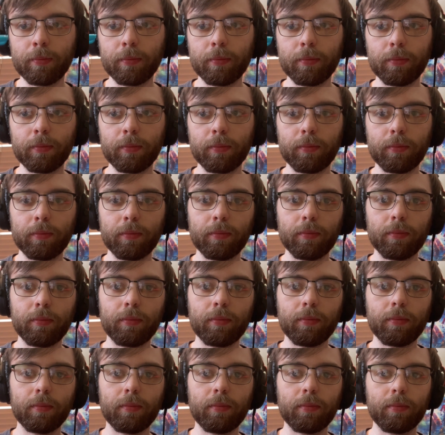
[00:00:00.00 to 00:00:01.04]

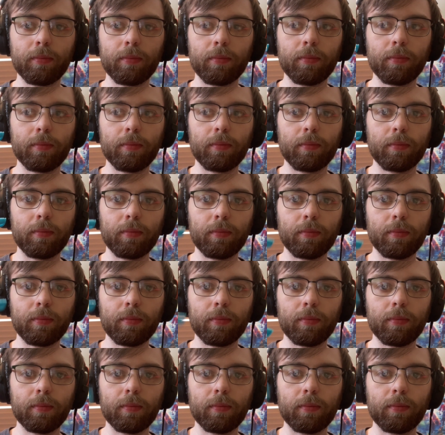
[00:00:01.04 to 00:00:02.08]

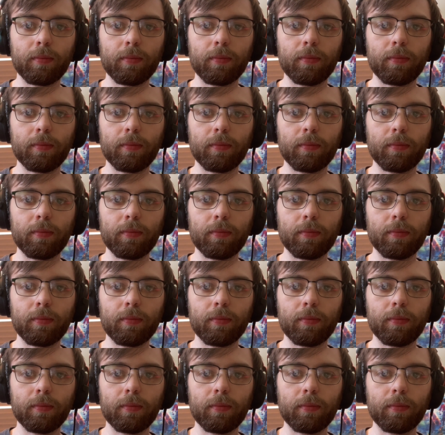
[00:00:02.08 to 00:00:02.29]
Nobody speaks.